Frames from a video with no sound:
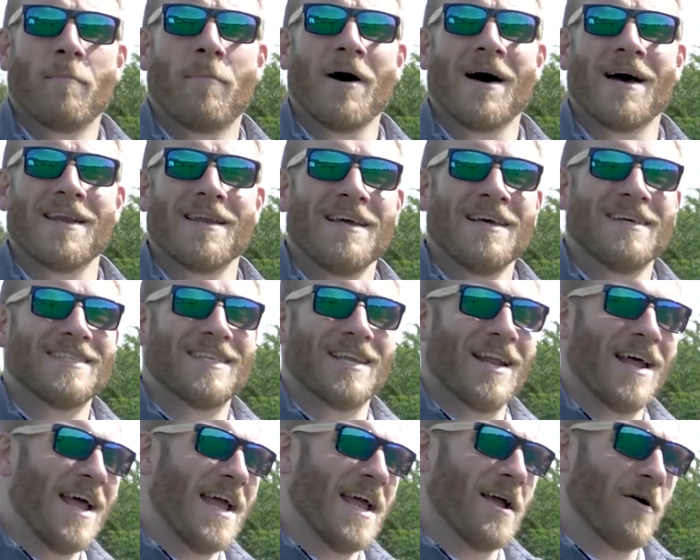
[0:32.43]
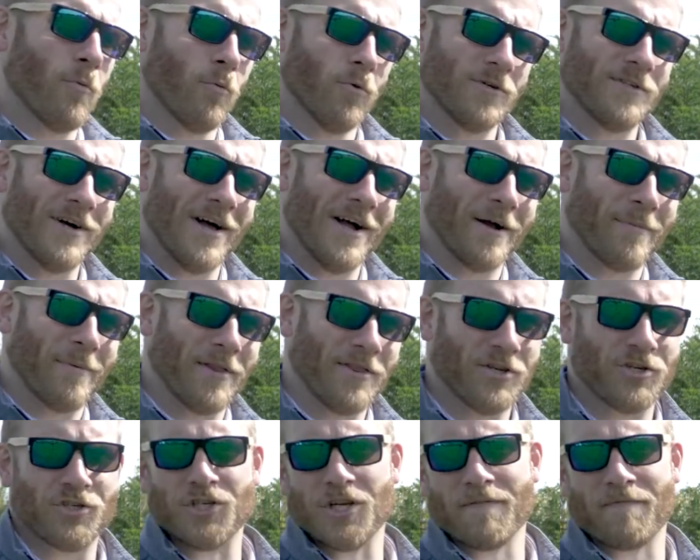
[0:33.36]
But today, we're talking about
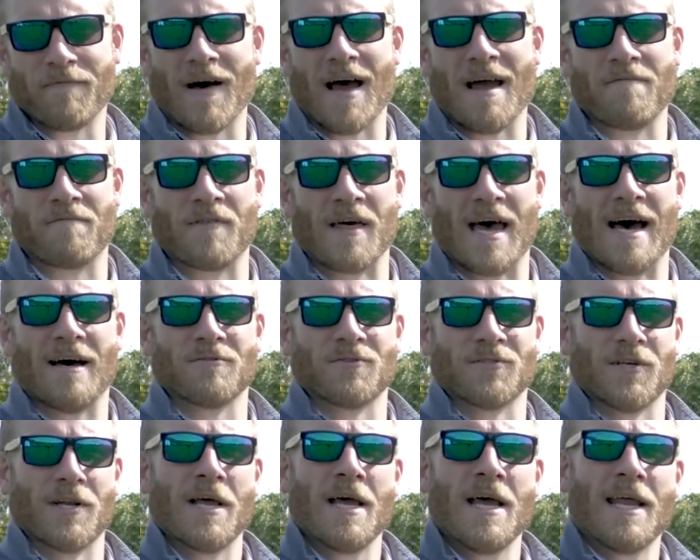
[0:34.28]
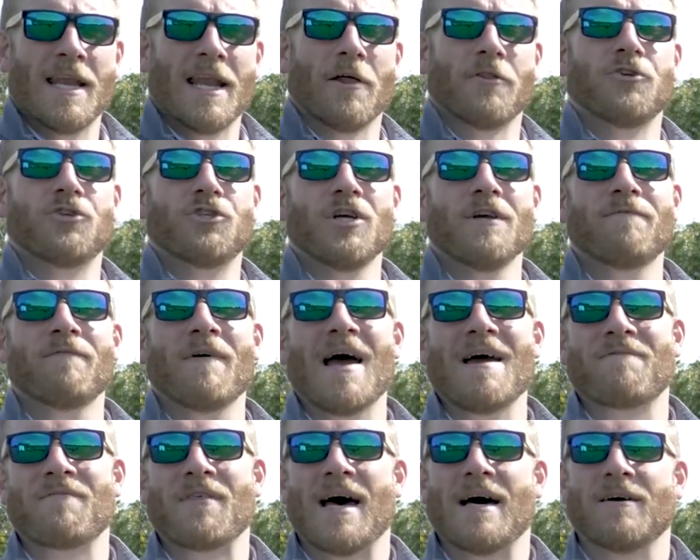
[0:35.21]
the G5000. Now, the
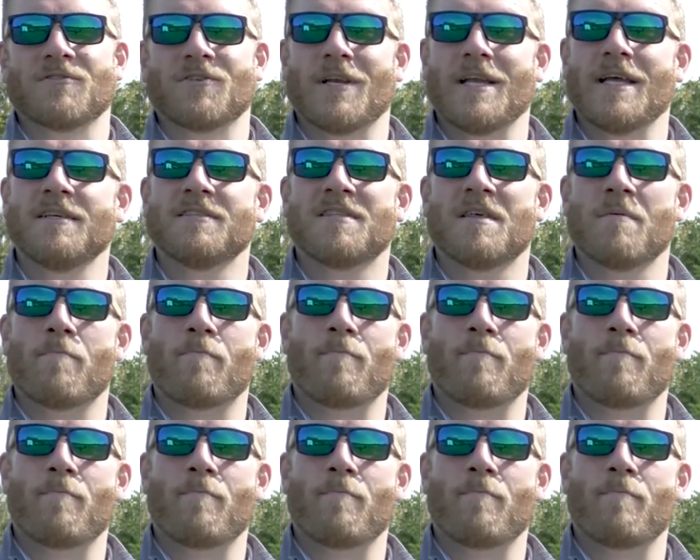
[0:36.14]
G5000 is the